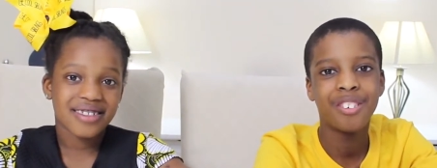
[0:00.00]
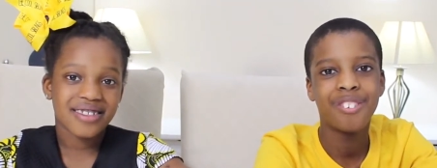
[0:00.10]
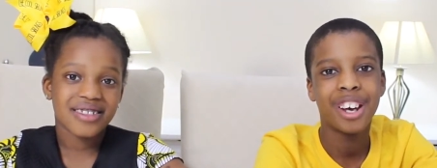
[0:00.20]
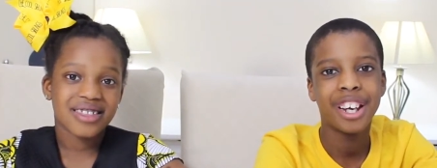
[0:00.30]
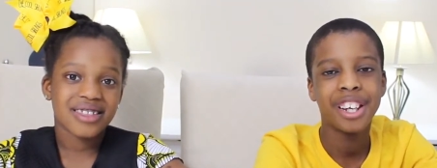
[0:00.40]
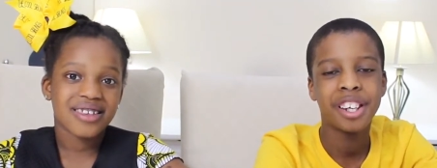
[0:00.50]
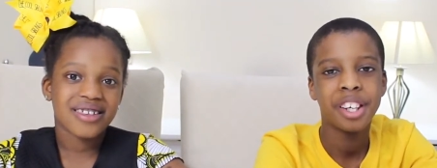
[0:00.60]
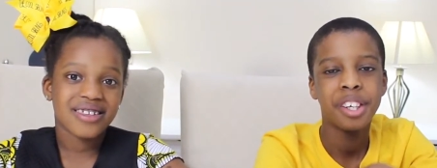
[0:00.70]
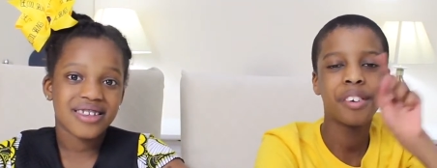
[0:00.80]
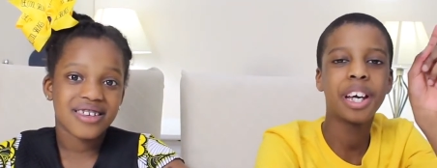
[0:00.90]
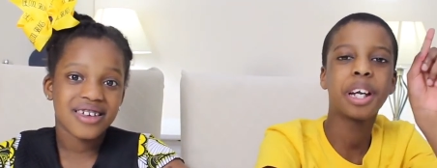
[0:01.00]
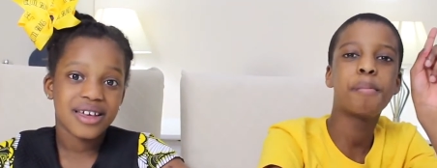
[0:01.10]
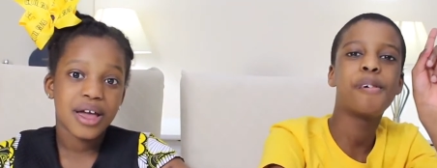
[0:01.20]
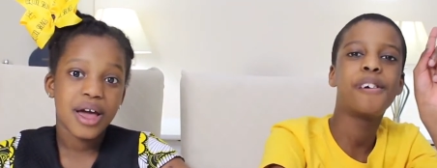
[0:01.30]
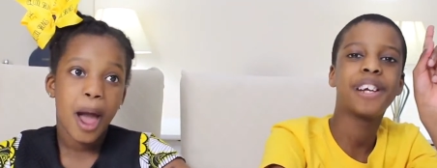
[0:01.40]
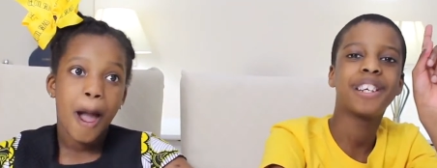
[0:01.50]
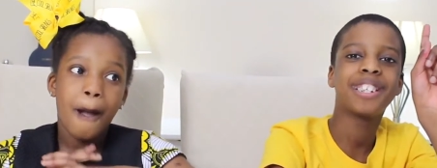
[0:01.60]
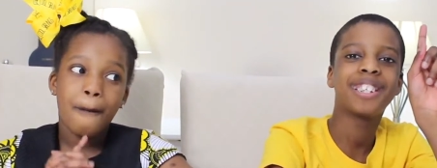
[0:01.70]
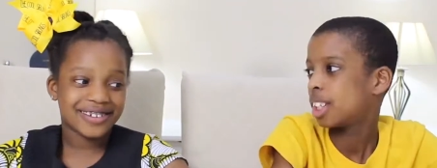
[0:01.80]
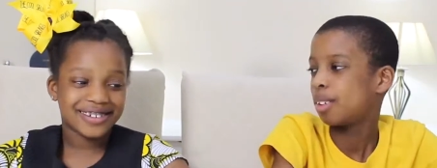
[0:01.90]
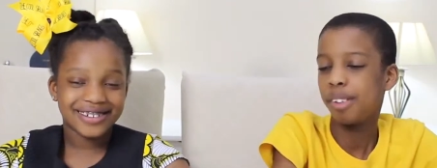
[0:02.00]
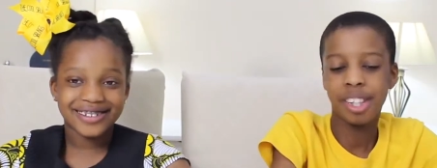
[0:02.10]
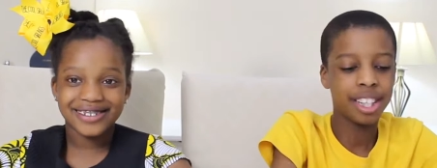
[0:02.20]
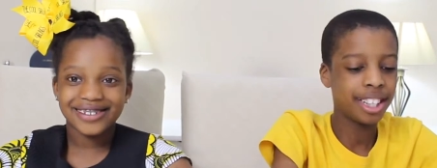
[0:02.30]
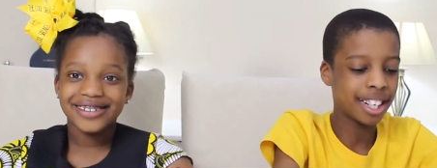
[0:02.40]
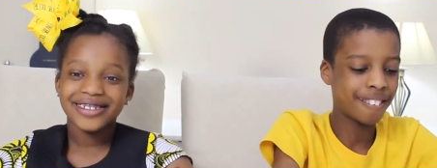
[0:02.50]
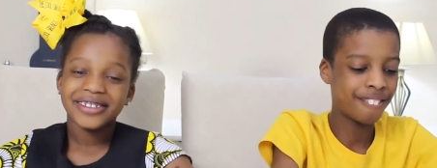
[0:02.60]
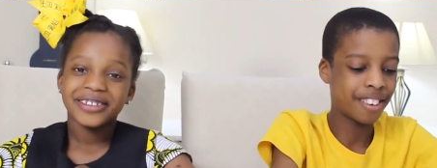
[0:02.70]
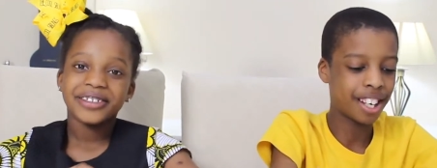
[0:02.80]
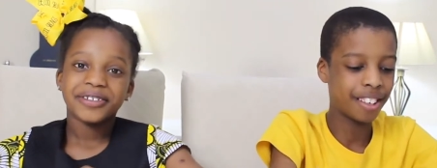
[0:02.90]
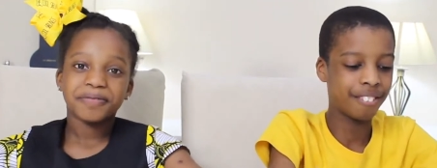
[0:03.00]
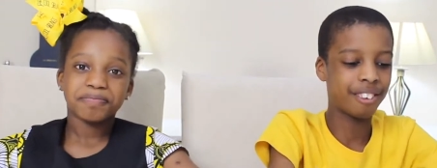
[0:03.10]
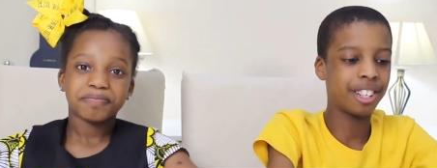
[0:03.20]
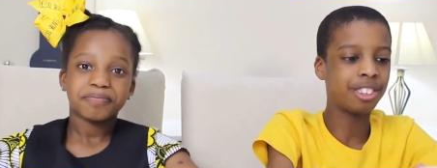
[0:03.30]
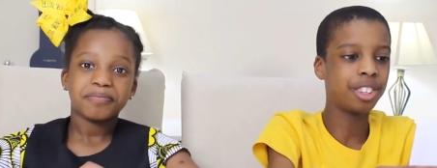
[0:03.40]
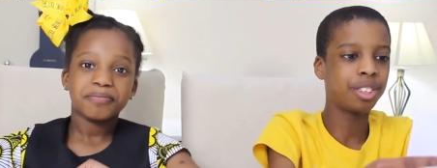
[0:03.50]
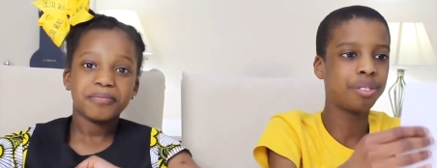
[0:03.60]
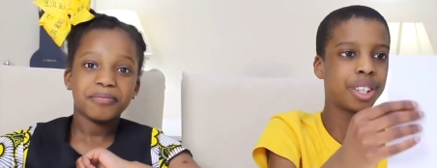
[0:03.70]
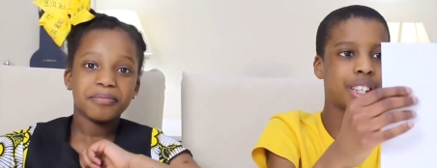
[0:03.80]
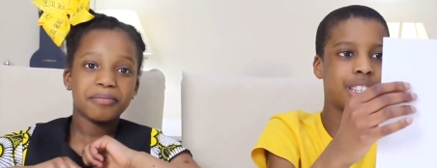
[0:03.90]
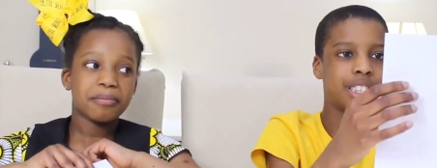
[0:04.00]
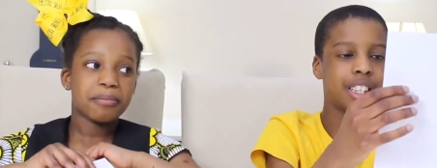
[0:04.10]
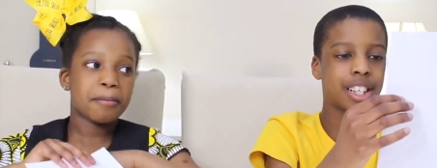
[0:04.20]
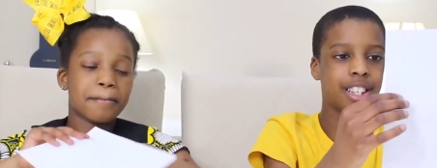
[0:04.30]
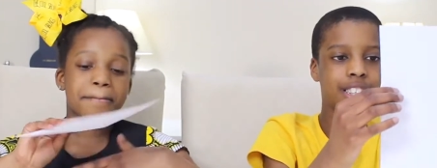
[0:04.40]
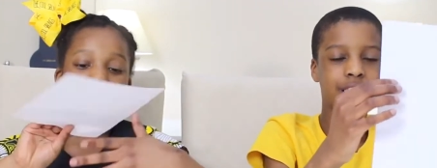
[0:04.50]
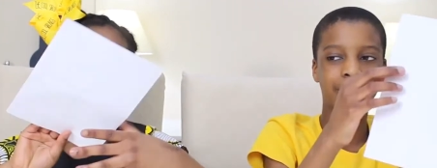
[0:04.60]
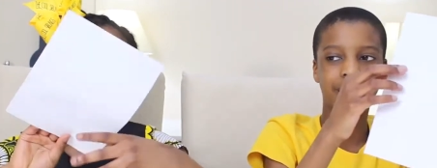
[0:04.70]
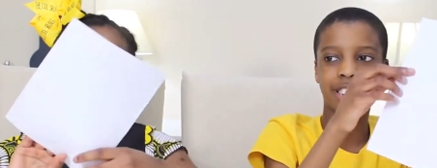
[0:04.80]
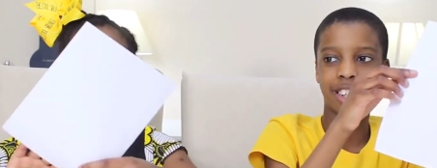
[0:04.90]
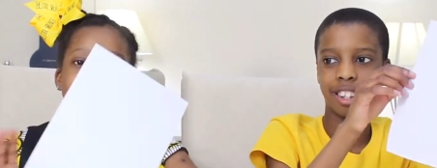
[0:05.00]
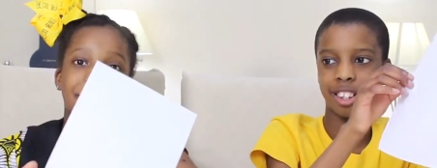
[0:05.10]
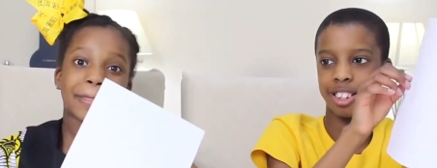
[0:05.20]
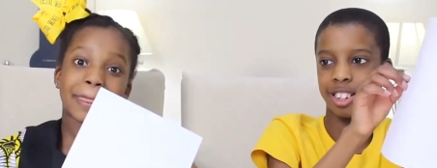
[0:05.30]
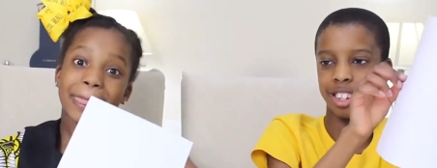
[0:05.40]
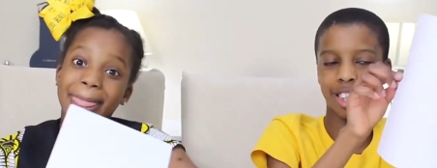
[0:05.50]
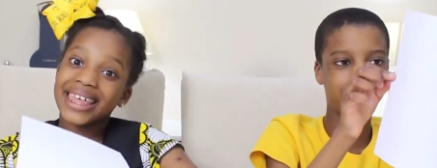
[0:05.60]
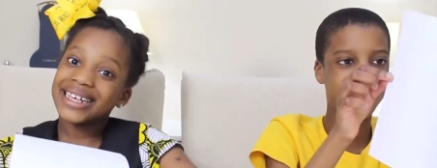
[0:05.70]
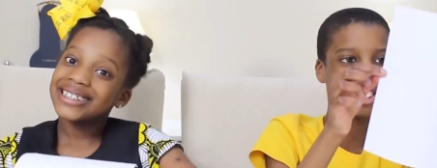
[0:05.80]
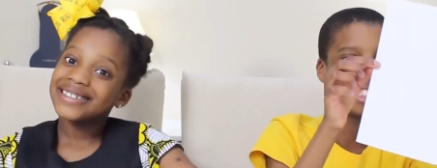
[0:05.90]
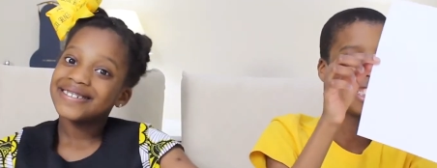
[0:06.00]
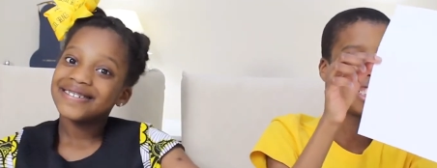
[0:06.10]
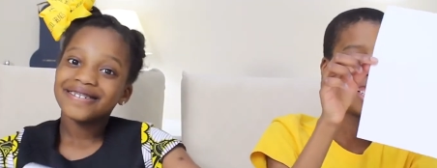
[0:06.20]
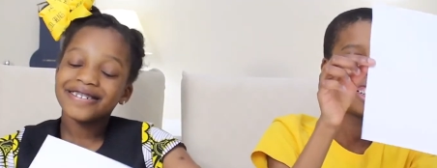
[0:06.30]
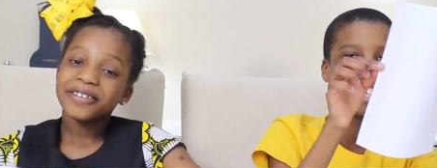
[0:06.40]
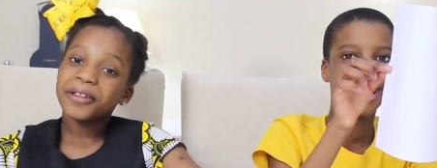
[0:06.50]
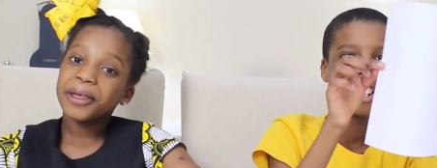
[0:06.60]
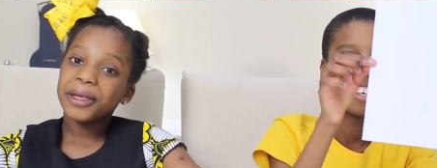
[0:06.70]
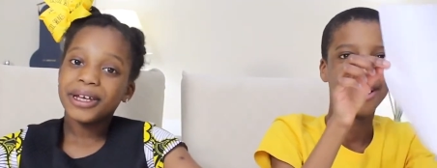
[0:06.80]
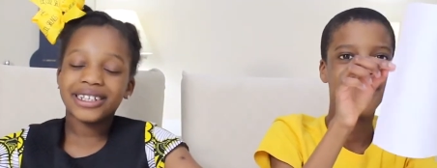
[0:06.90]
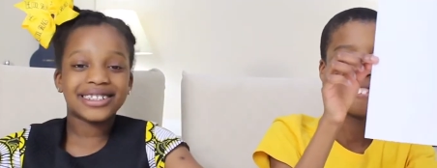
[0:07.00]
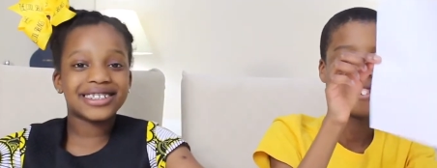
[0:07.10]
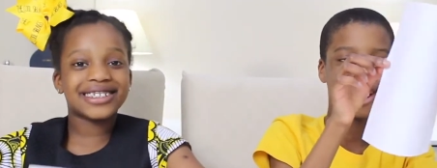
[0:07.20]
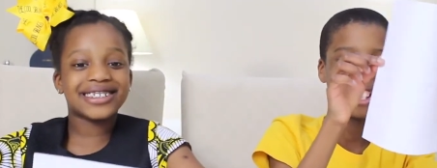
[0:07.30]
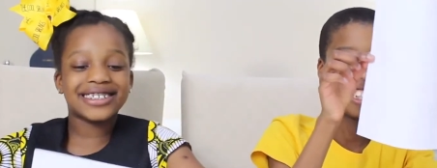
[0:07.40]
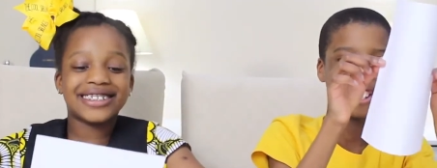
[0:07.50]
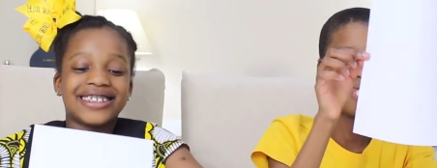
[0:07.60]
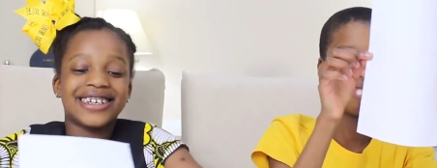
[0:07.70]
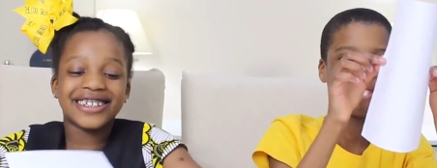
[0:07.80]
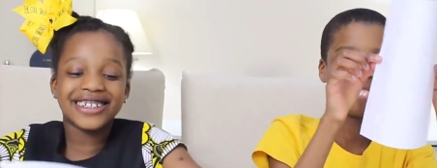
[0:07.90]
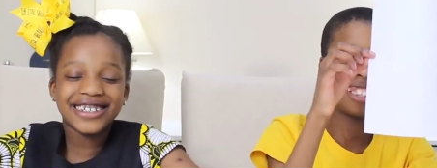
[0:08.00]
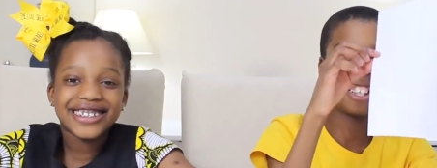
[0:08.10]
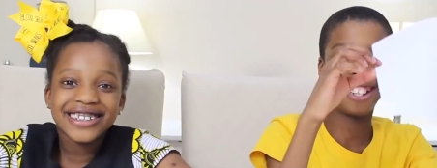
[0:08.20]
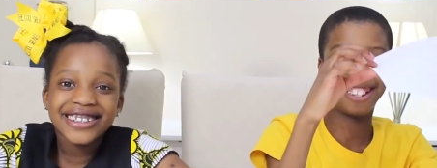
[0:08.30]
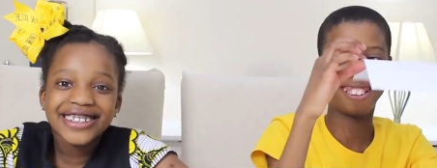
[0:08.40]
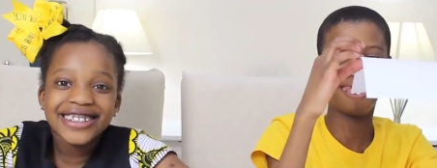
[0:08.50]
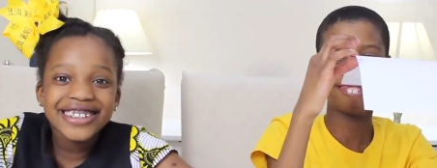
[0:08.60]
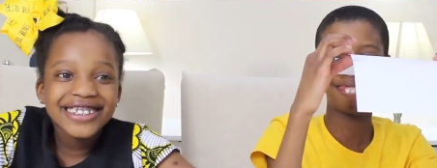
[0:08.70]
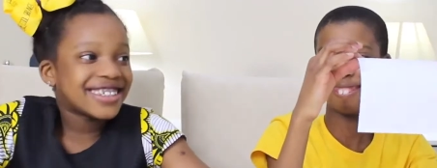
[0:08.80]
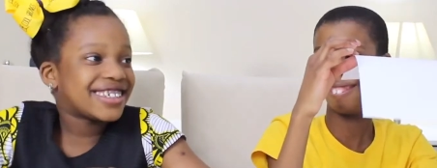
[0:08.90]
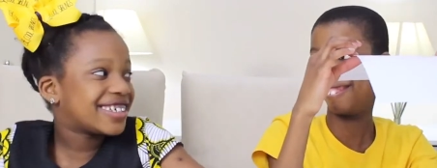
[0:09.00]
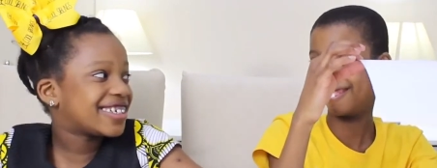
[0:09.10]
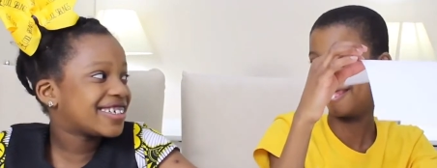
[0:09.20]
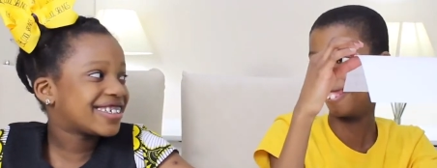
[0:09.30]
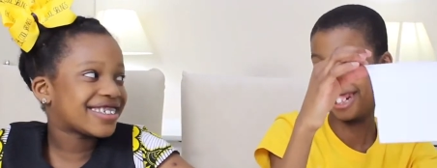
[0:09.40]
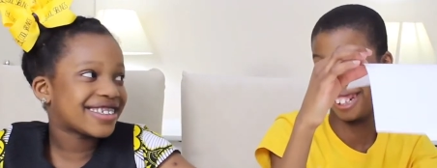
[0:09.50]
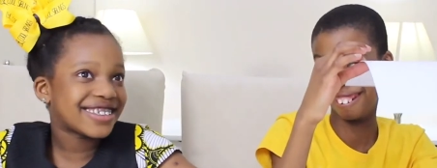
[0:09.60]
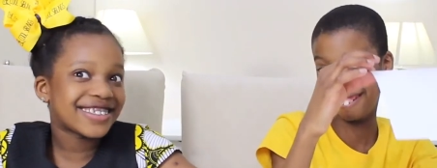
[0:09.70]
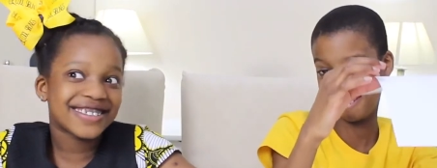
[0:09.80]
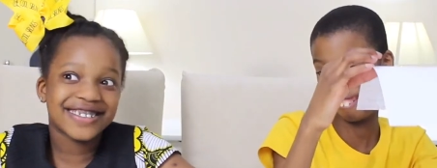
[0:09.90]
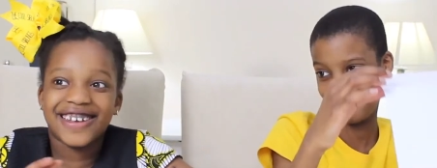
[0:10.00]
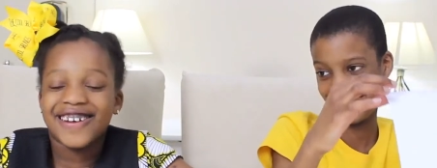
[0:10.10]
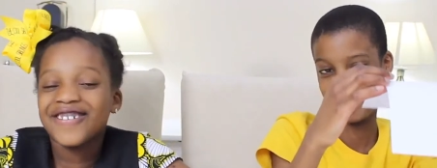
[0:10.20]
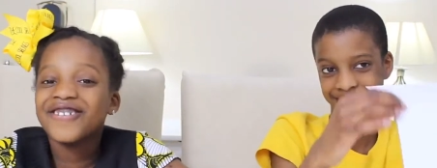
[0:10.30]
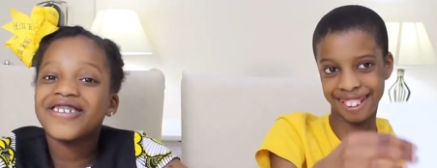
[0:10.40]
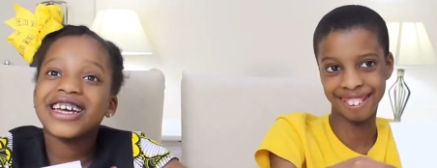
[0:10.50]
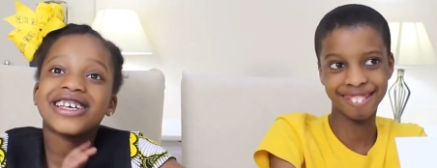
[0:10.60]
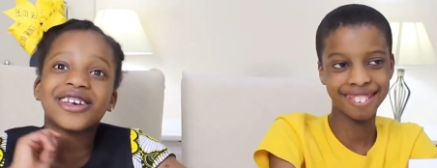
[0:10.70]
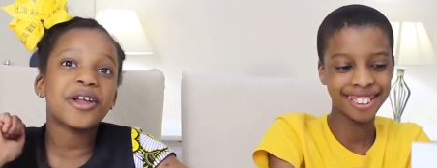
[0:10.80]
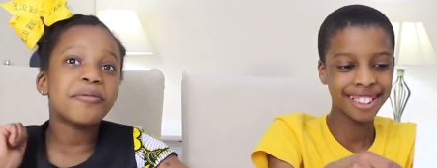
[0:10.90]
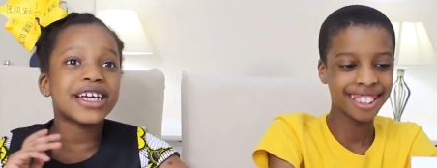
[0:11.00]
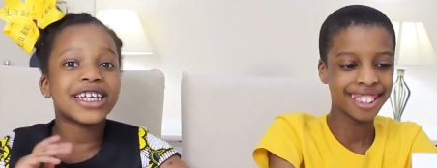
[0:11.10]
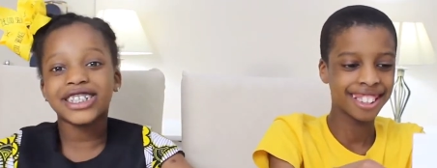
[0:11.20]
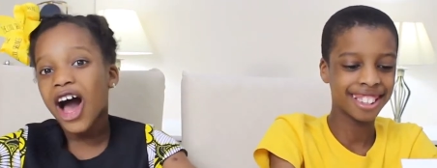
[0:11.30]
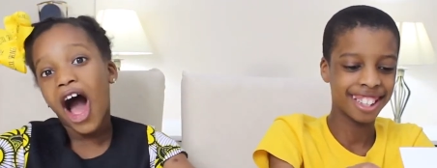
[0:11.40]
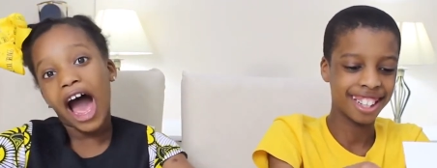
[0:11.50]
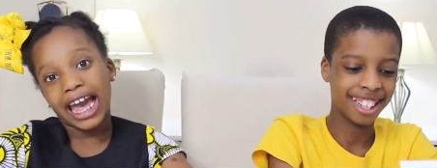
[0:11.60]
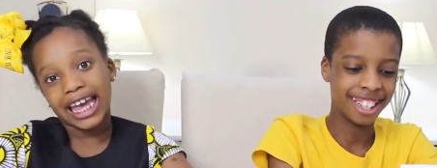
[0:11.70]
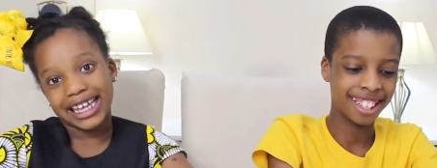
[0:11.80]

Speaker 1: right, you get a point. So we each have five riddles. We're gonna take in turn to ask each
Speaker 2: other.
Speaker 1: Hopefully, I win.
Speaker 2: No, you know. It's gonna be a tie.